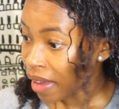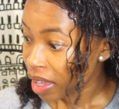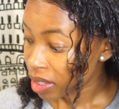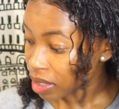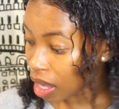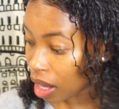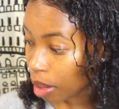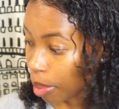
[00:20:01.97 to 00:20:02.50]

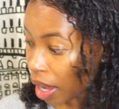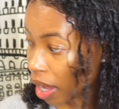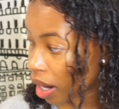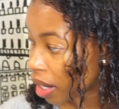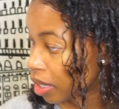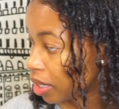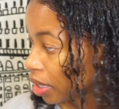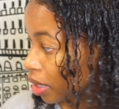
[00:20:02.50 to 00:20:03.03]
it's not a bad
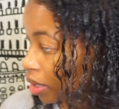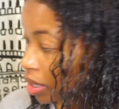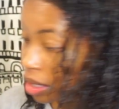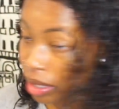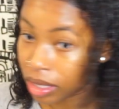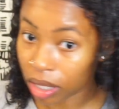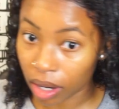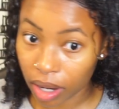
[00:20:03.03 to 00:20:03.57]
idea
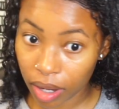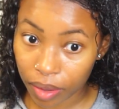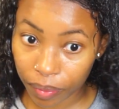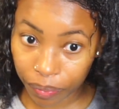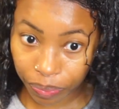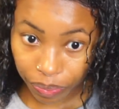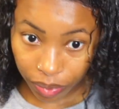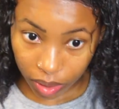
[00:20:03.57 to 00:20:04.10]
to
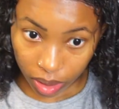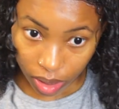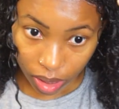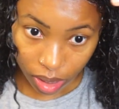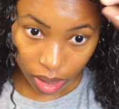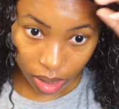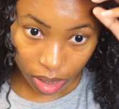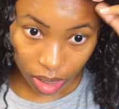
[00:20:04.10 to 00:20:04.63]
start
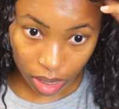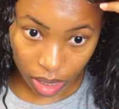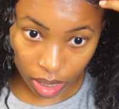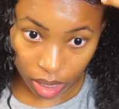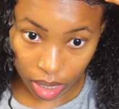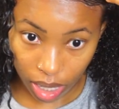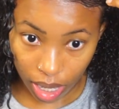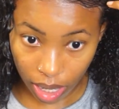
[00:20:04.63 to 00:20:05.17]

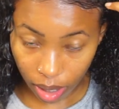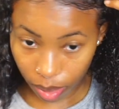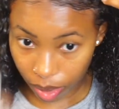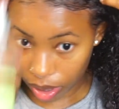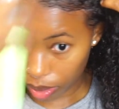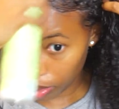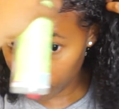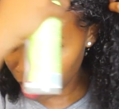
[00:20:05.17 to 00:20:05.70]
an
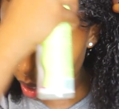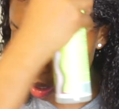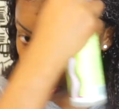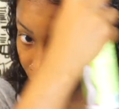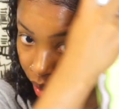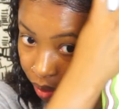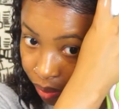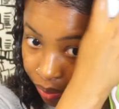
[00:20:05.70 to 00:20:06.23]
Airbnb
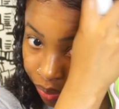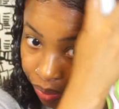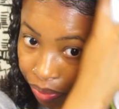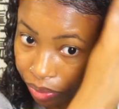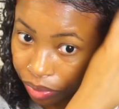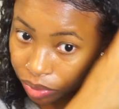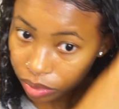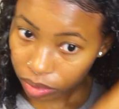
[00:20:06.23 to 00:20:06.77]
here,
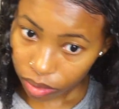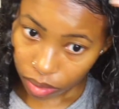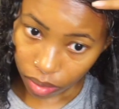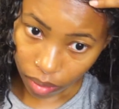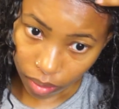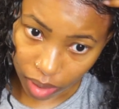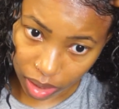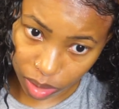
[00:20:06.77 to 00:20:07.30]

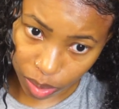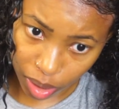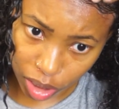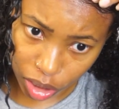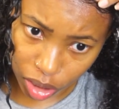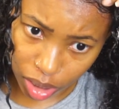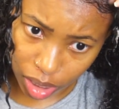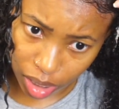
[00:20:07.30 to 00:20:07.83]

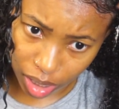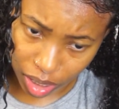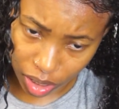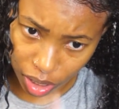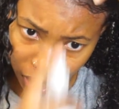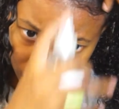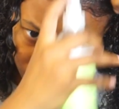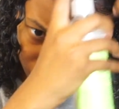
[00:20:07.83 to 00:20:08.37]
especially, you
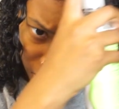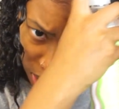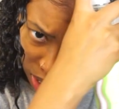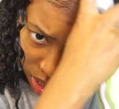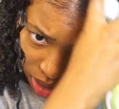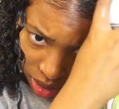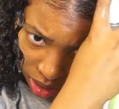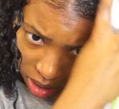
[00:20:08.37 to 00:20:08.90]
know,
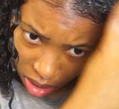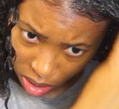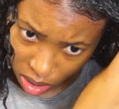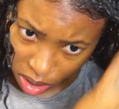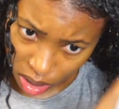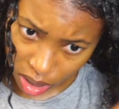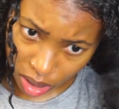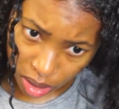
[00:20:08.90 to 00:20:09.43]

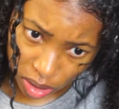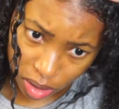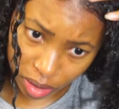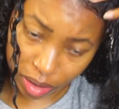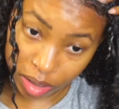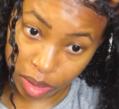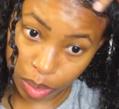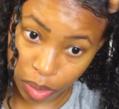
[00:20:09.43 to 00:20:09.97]

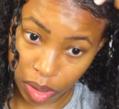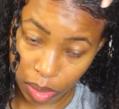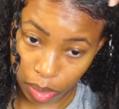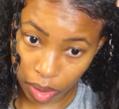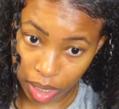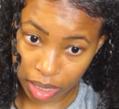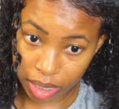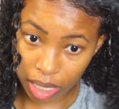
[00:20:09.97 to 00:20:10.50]
during spring
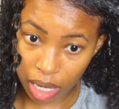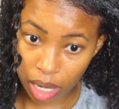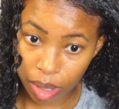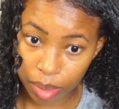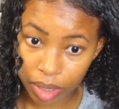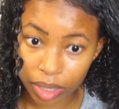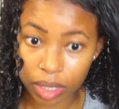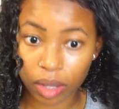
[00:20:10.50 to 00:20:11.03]
break
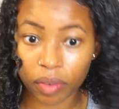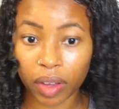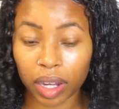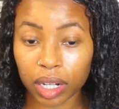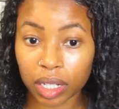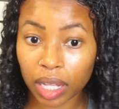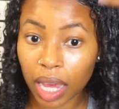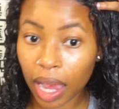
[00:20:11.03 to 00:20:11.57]
time and stuff
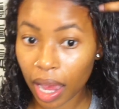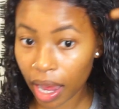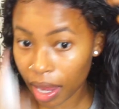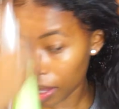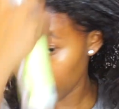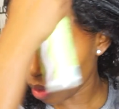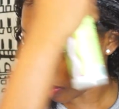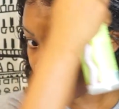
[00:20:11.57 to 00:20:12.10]
like
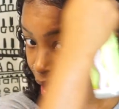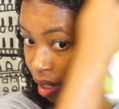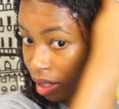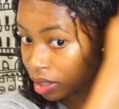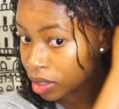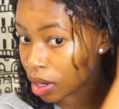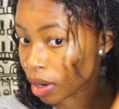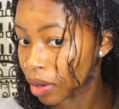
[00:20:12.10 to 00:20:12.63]
that. The
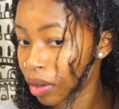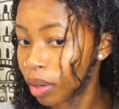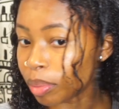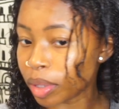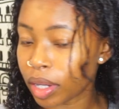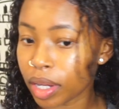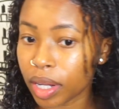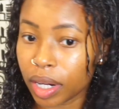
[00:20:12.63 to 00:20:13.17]
Raiders are going to
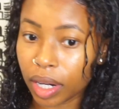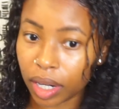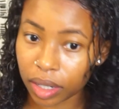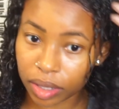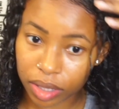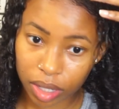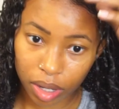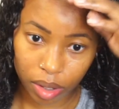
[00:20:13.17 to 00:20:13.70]
be here,
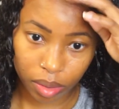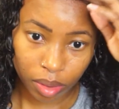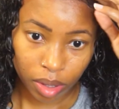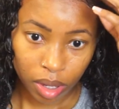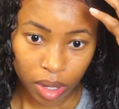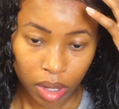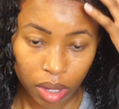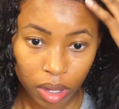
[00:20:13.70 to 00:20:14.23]
so
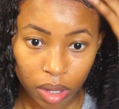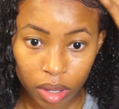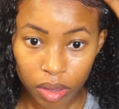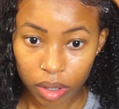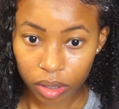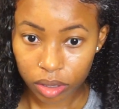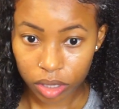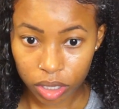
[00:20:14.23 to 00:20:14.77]

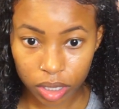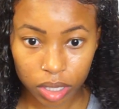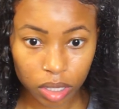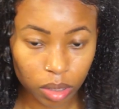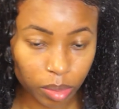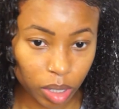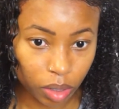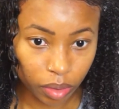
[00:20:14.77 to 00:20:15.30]
there's just
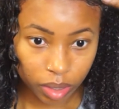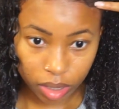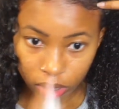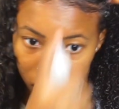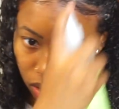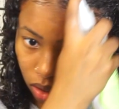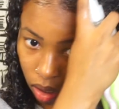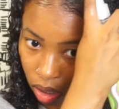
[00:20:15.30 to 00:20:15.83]
so many
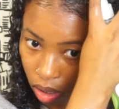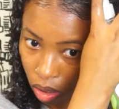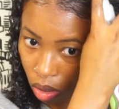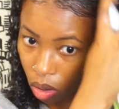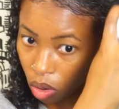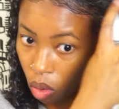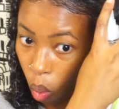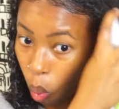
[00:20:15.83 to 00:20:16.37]
reasons
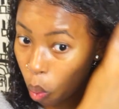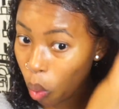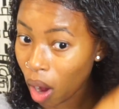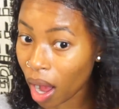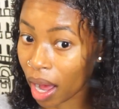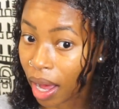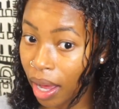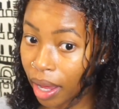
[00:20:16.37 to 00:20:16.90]

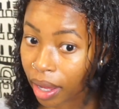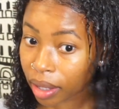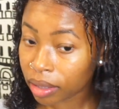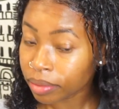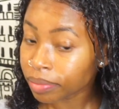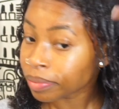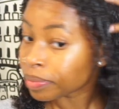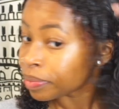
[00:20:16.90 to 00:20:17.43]
why.